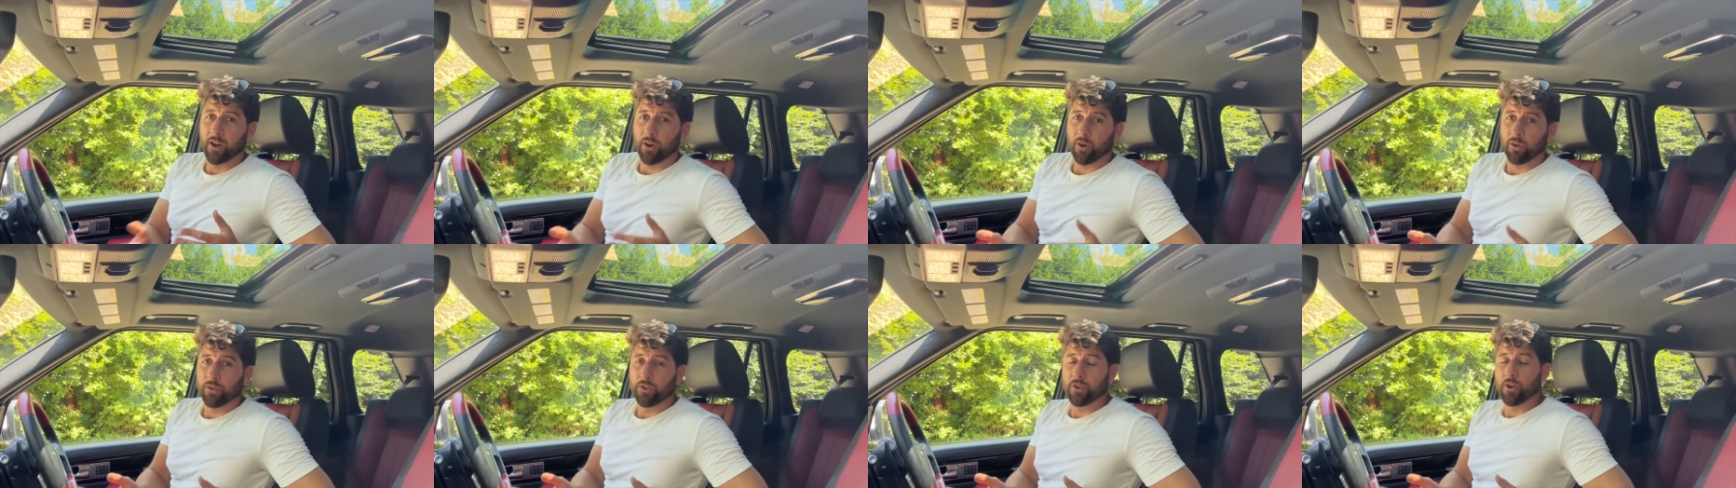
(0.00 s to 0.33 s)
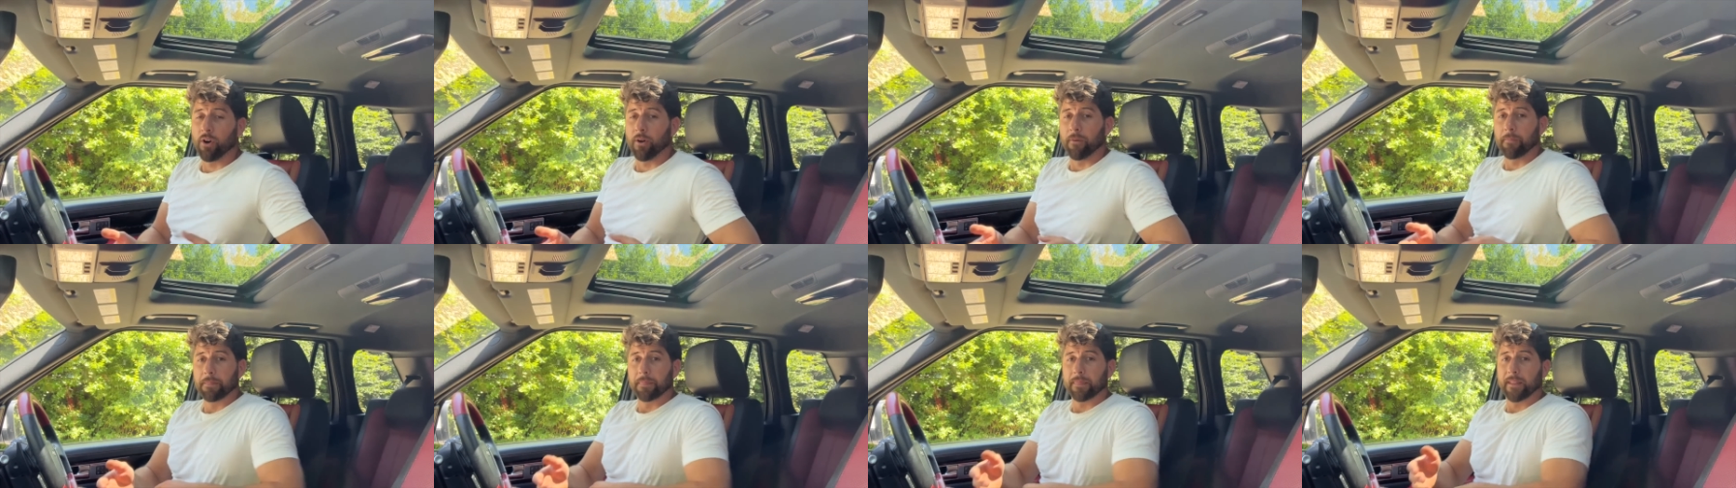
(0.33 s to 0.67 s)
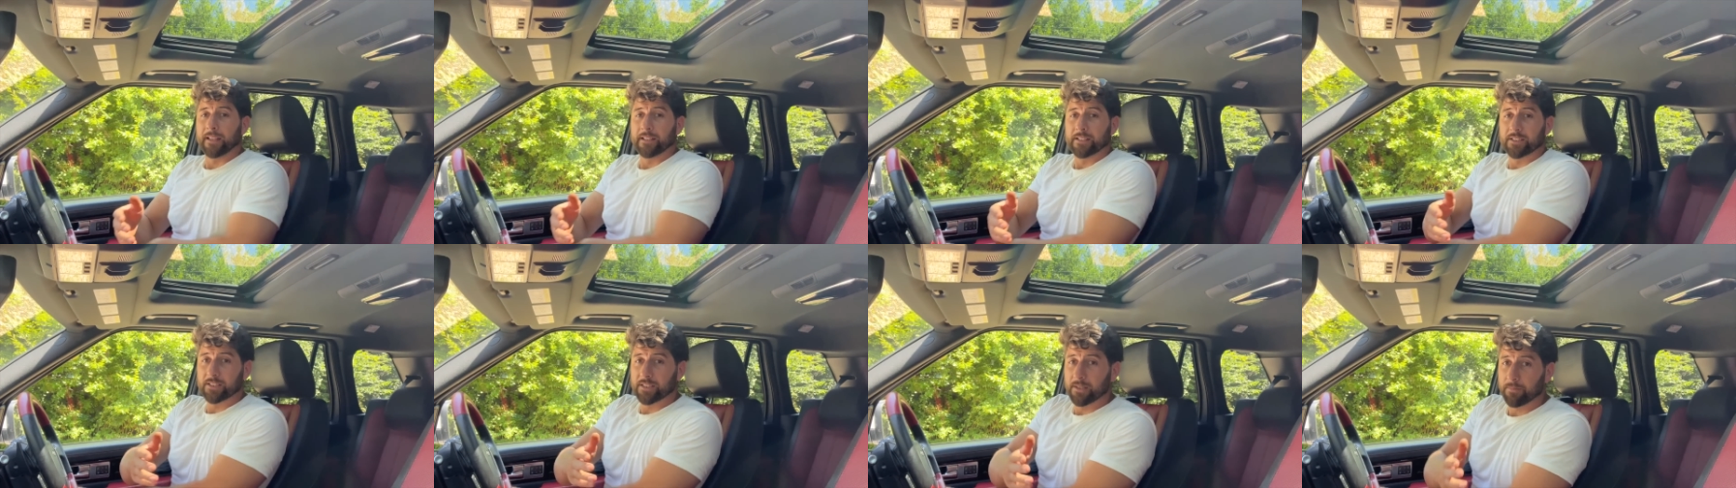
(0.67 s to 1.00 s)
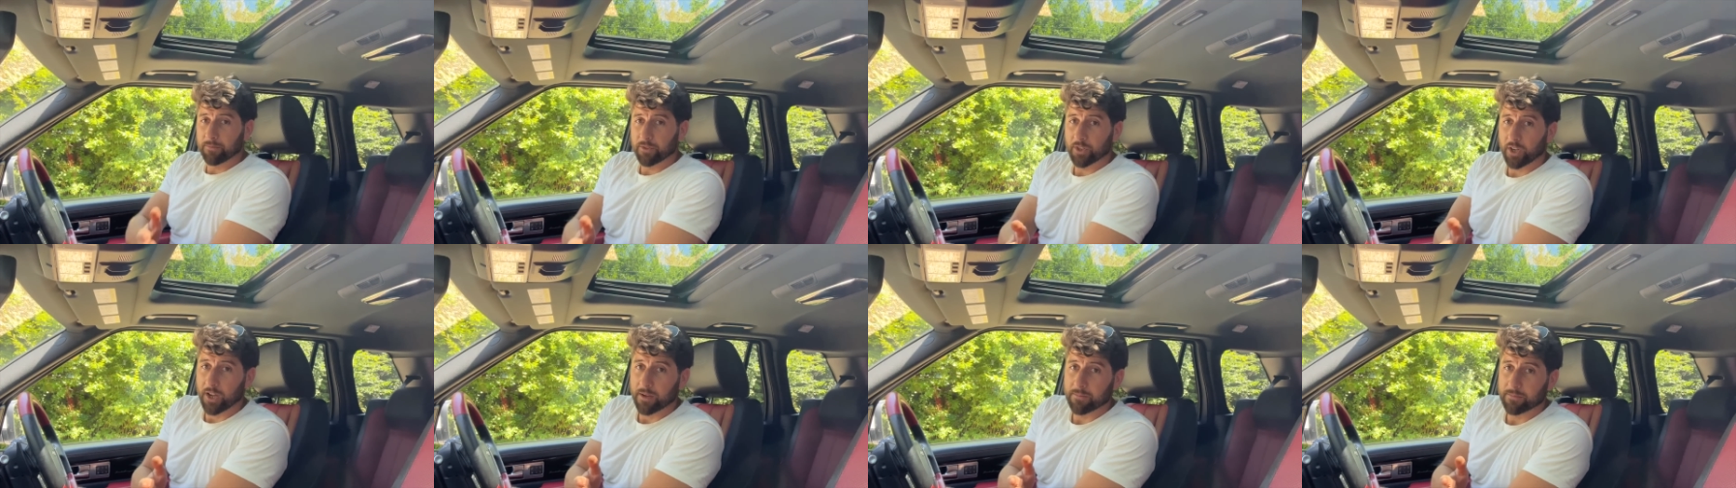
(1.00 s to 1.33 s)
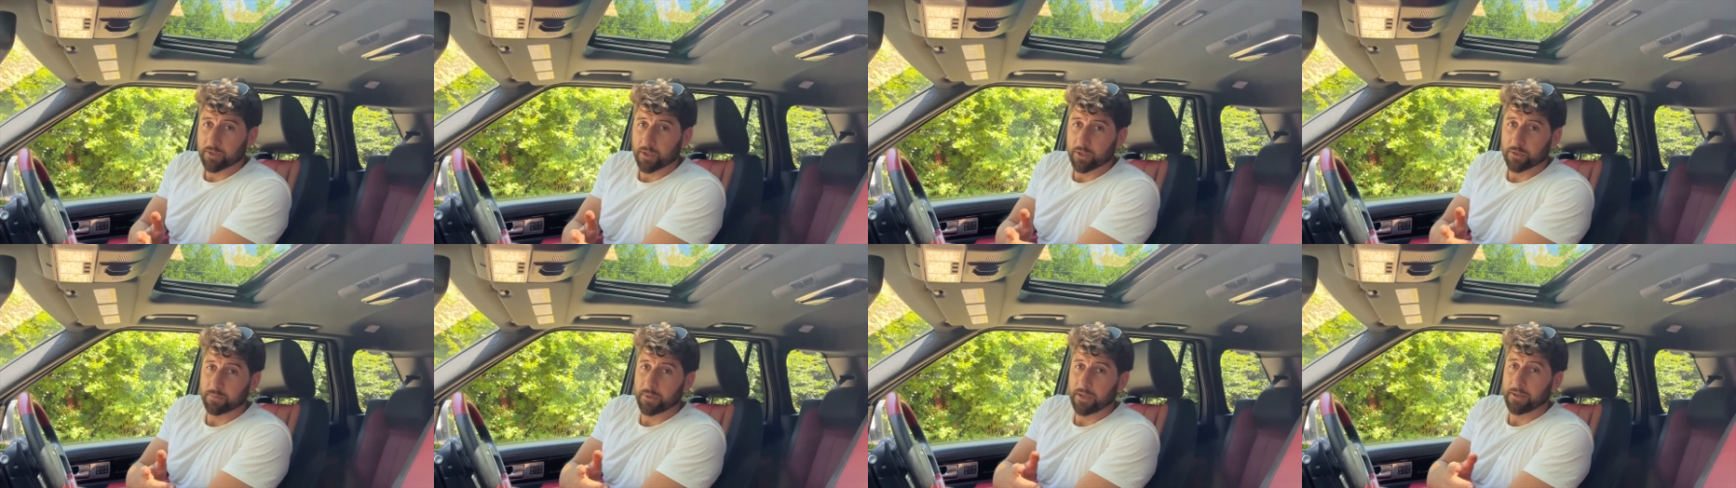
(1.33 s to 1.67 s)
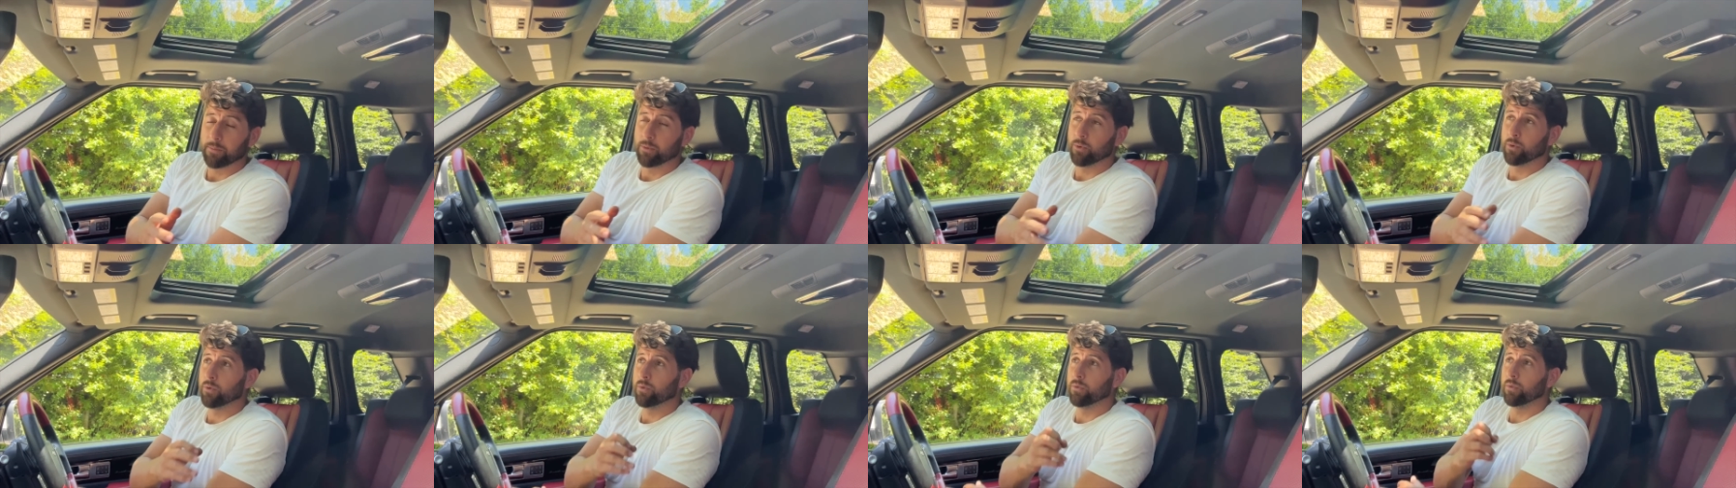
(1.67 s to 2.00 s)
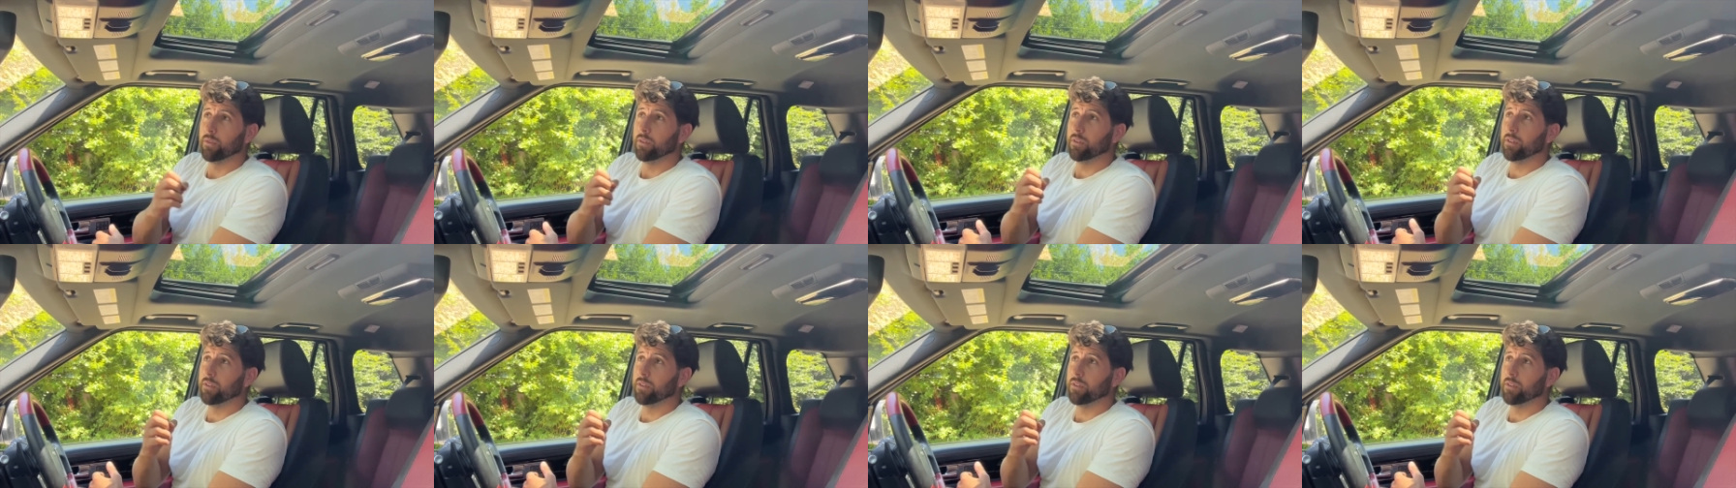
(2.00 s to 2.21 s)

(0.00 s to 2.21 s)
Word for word: or not. And sometimes those people